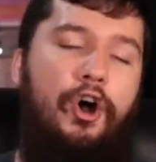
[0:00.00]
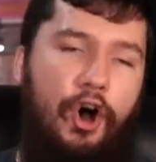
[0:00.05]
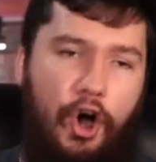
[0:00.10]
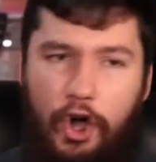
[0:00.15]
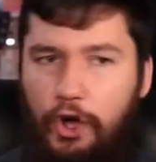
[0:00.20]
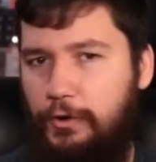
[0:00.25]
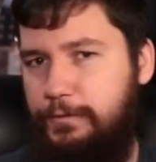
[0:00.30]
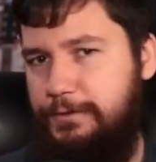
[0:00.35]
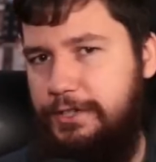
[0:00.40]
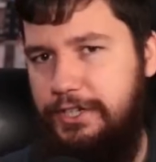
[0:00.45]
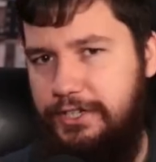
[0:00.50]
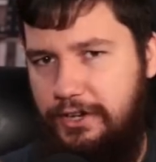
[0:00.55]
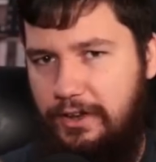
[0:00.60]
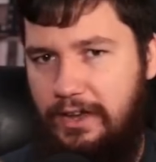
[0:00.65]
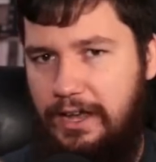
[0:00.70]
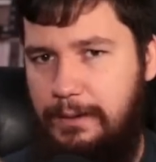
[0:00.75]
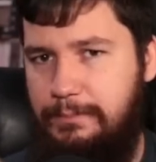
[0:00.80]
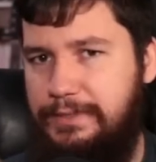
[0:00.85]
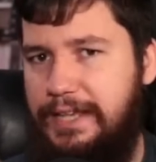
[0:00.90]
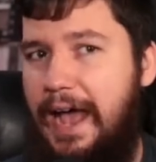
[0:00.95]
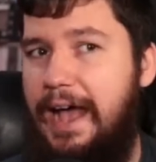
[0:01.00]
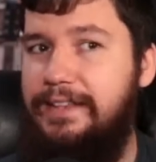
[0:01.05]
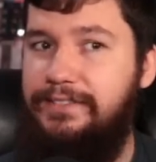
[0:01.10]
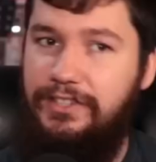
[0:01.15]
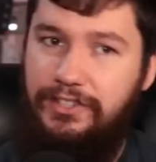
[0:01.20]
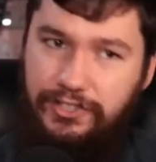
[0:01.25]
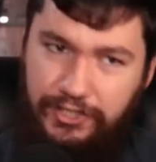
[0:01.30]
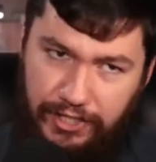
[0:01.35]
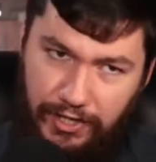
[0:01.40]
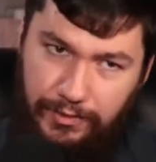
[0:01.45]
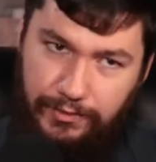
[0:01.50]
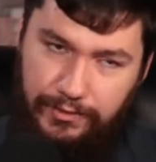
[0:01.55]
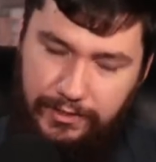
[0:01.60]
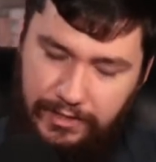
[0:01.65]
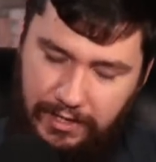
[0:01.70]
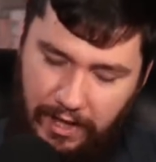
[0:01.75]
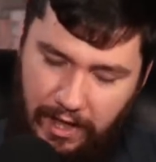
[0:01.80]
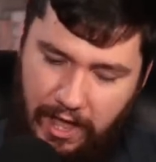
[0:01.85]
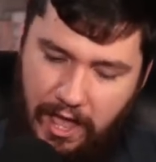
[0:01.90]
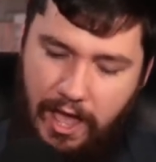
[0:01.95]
oftentimes as a joke,